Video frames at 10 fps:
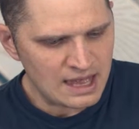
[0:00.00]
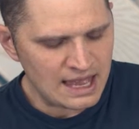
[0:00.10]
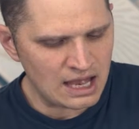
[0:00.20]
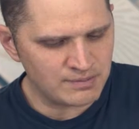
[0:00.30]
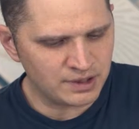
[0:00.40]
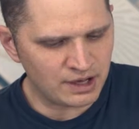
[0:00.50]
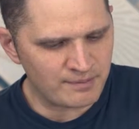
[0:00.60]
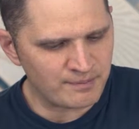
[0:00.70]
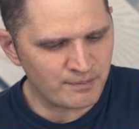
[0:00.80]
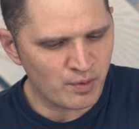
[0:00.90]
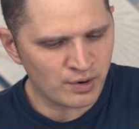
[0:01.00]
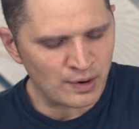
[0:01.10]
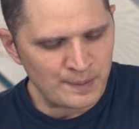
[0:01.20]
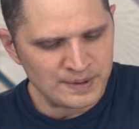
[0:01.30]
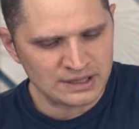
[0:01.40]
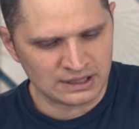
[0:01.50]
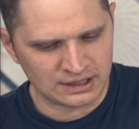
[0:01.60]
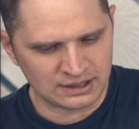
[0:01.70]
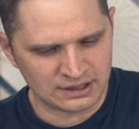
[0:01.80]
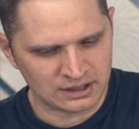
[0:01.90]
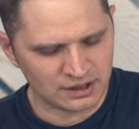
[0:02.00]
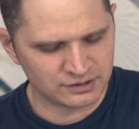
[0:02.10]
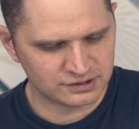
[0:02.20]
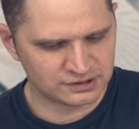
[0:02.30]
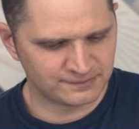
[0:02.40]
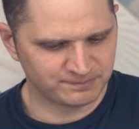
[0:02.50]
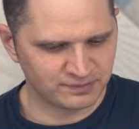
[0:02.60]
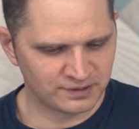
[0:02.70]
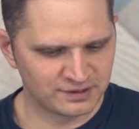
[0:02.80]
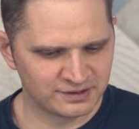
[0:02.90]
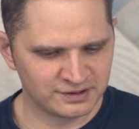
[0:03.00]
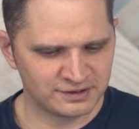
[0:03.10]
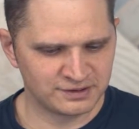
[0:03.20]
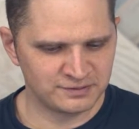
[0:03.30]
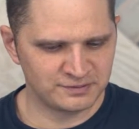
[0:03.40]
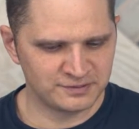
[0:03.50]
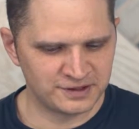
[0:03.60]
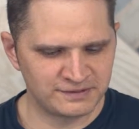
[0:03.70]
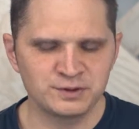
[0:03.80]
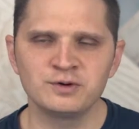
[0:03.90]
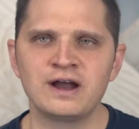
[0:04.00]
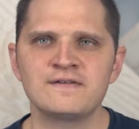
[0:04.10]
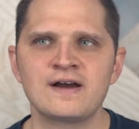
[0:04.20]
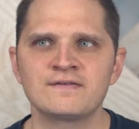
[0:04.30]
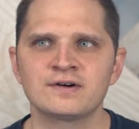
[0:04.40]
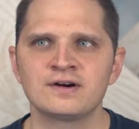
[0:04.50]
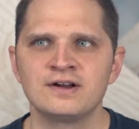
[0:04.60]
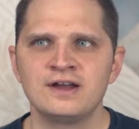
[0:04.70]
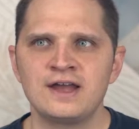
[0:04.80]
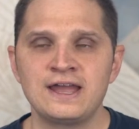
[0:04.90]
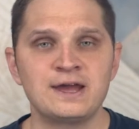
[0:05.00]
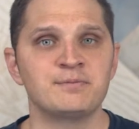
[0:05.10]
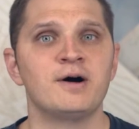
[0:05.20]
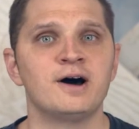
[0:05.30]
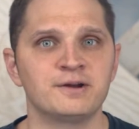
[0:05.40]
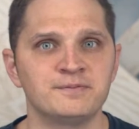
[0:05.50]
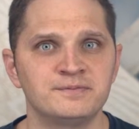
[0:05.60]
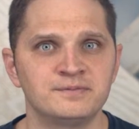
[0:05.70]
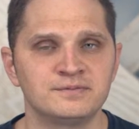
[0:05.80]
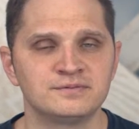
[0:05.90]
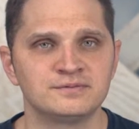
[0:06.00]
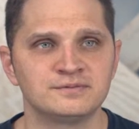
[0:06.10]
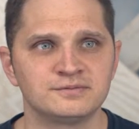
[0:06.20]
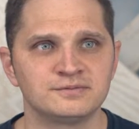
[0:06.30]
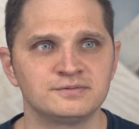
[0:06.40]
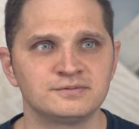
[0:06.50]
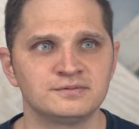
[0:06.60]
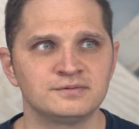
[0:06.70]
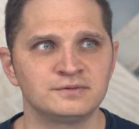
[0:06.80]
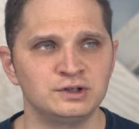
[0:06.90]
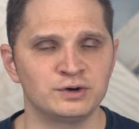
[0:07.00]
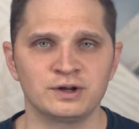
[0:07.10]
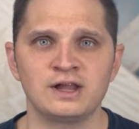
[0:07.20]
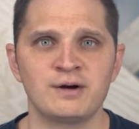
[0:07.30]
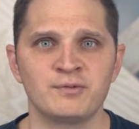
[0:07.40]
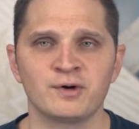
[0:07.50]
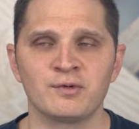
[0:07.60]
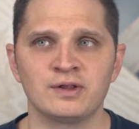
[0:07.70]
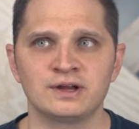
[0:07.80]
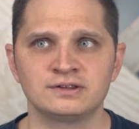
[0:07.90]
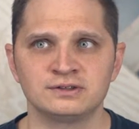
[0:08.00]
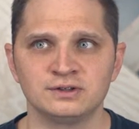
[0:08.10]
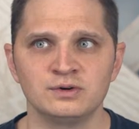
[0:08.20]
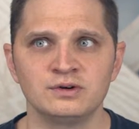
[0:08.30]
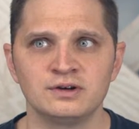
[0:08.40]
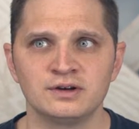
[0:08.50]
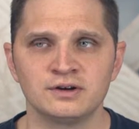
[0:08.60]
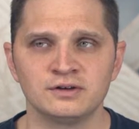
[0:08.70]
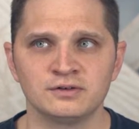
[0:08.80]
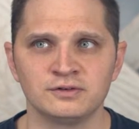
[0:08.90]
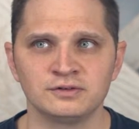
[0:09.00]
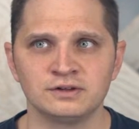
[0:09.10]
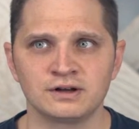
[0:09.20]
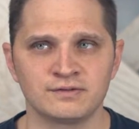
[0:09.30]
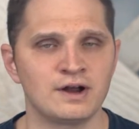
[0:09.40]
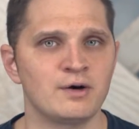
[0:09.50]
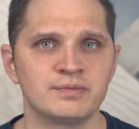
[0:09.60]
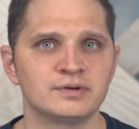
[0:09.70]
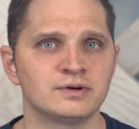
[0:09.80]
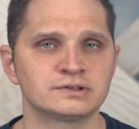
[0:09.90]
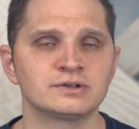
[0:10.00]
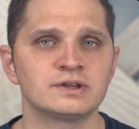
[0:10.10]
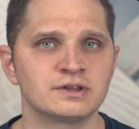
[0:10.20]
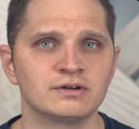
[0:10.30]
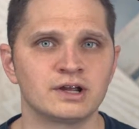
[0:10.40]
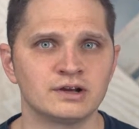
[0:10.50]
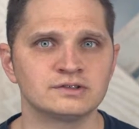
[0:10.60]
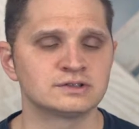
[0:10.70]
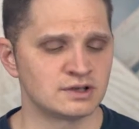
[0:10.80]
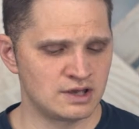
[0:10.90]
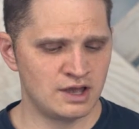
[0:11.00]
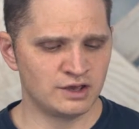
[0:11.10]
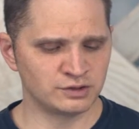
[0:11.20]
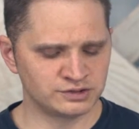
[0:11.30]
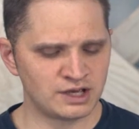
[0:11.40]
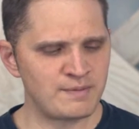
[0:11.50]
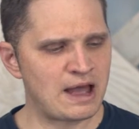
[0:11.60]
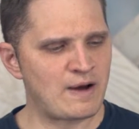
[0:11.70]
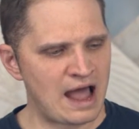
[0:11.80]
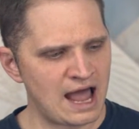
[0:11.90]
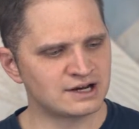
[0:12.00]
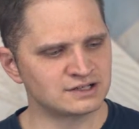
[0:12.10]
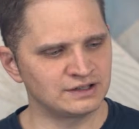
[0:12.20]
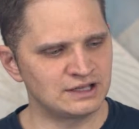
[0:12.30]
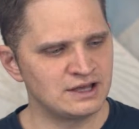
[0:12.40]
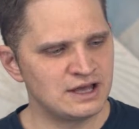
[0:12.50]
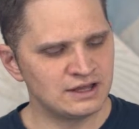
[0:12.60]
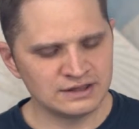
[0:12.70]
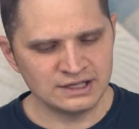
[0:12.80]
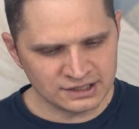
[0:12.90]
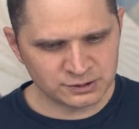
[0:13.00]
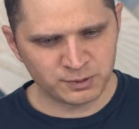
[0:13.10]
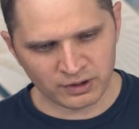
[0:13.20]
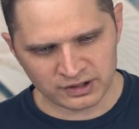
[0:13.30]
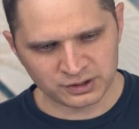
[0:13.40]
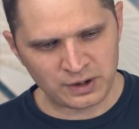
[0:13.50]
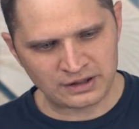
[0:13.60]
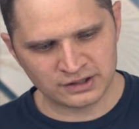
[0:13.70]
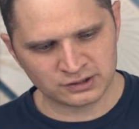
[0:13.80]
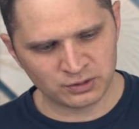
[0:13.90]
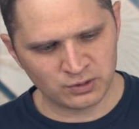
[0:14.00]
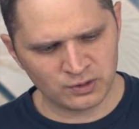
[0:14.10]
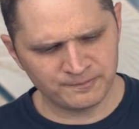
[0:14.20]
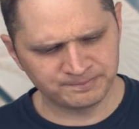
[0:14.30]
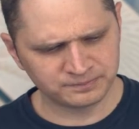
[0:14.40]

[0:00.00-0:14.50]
And become more obedient than others. If you have ever hit bottom, you're a lot more willing to look for help, or so the theory goes. So somehow, actually, these spirits who had this whole